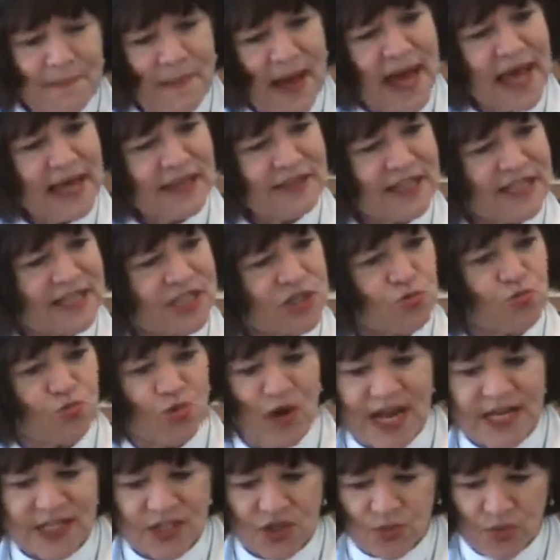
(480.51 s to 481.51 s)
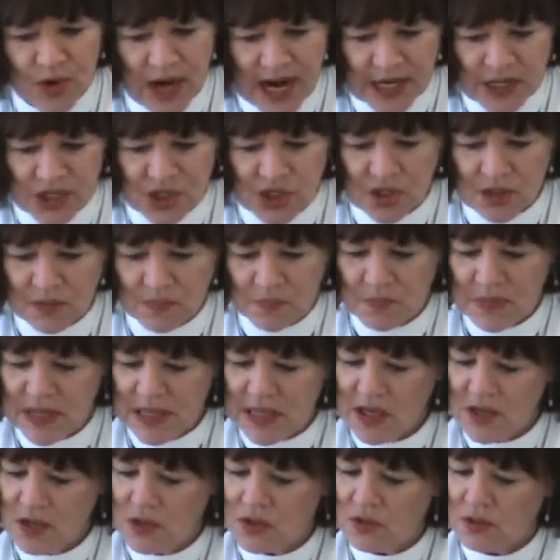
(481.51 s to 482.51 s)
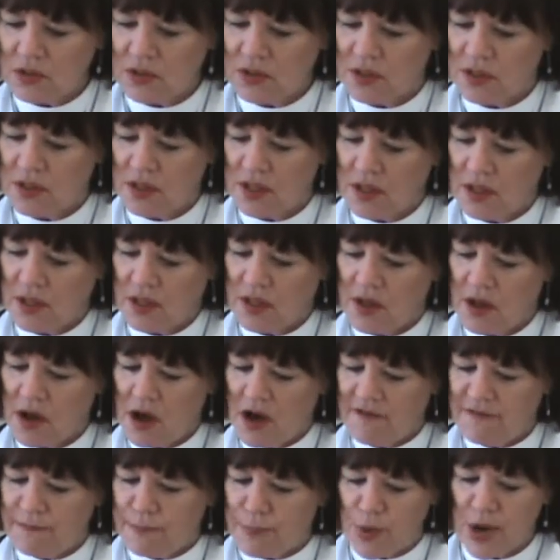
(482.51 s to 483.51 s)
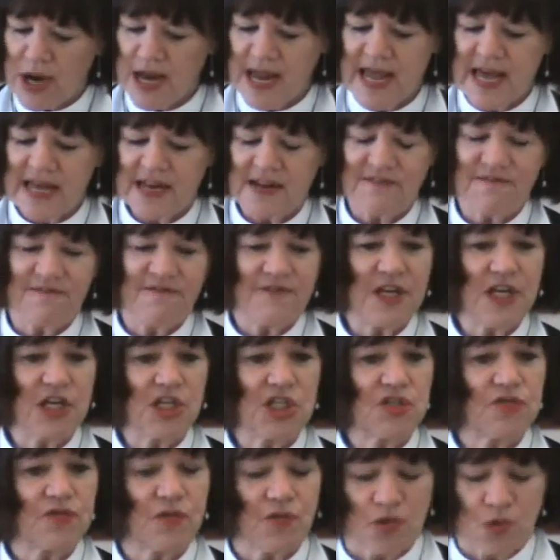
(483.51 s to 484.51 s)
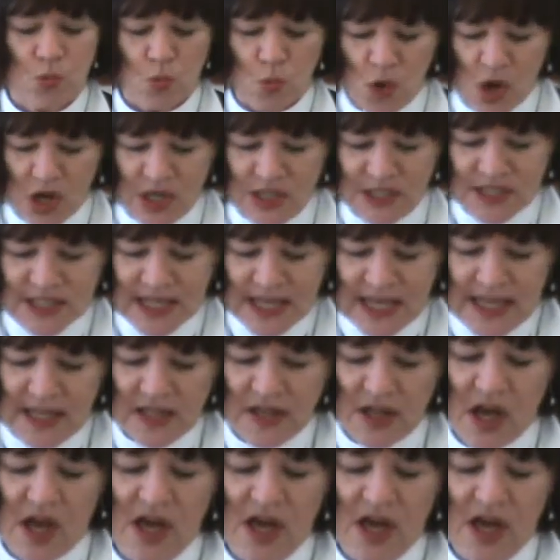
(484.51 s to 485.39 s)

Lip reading: he make this resurrection meal of bread and fish for the ones he